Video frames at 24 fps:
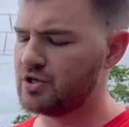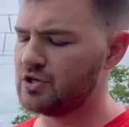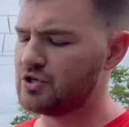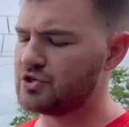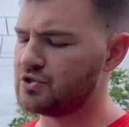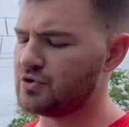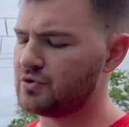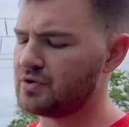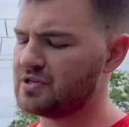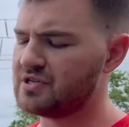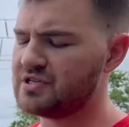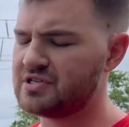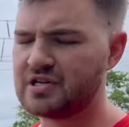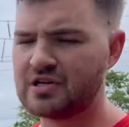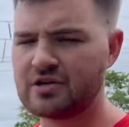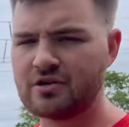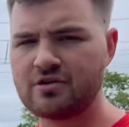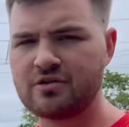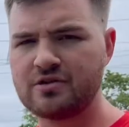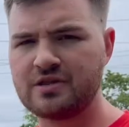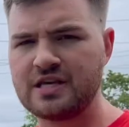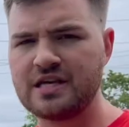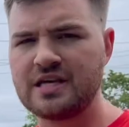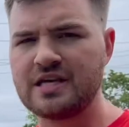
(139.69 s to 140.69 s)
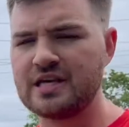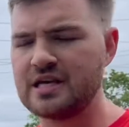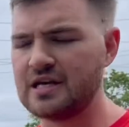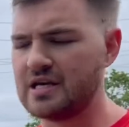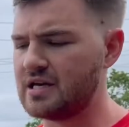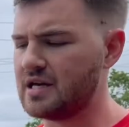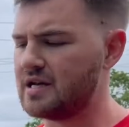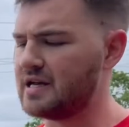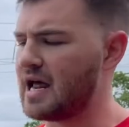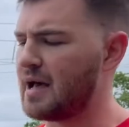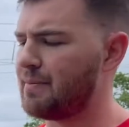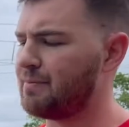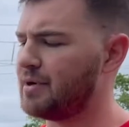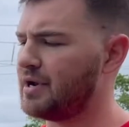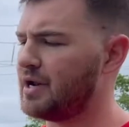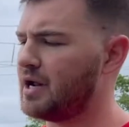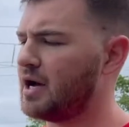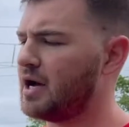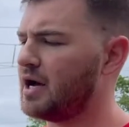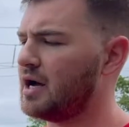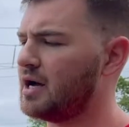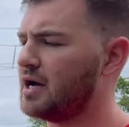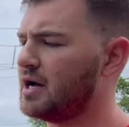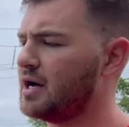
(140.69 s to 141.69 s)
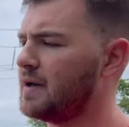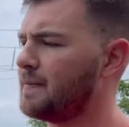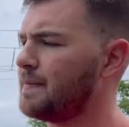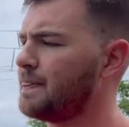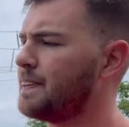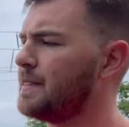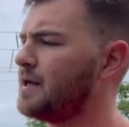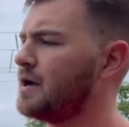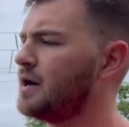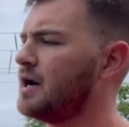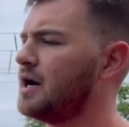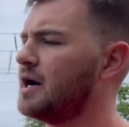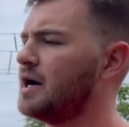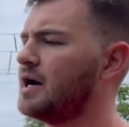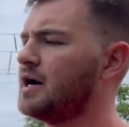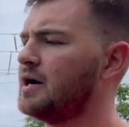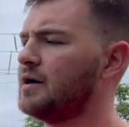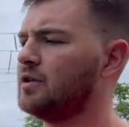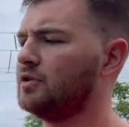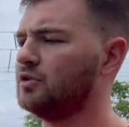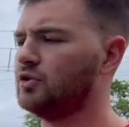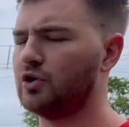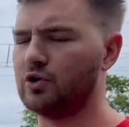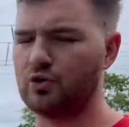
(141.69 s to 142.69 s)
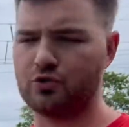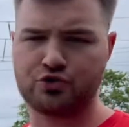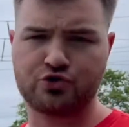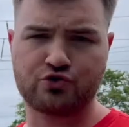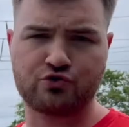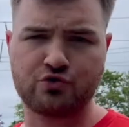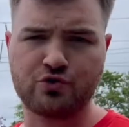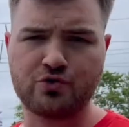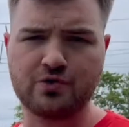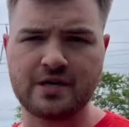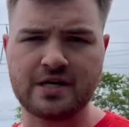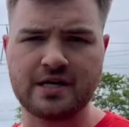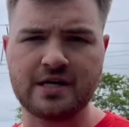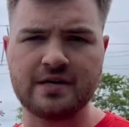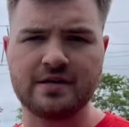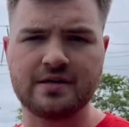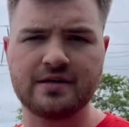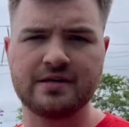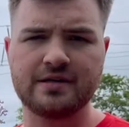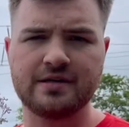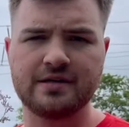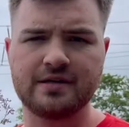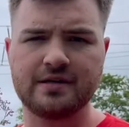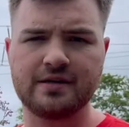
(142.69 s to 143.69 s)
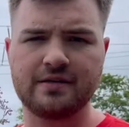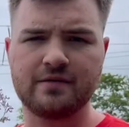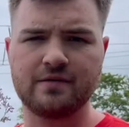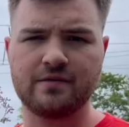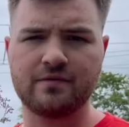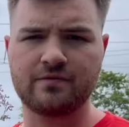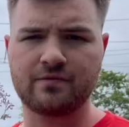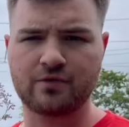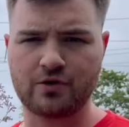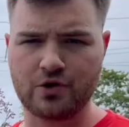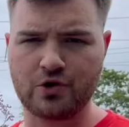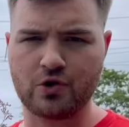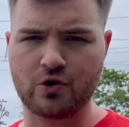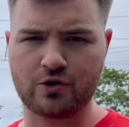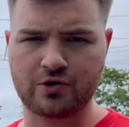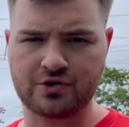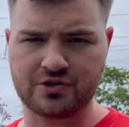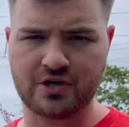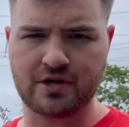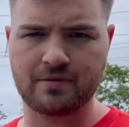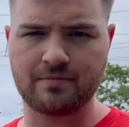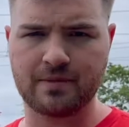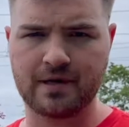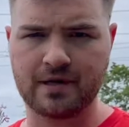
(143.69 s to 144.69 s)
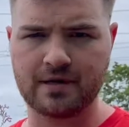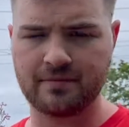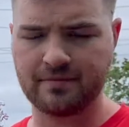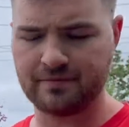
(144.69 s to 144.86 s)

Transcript: So consider the Nepeta Little Trudy for your sunbed.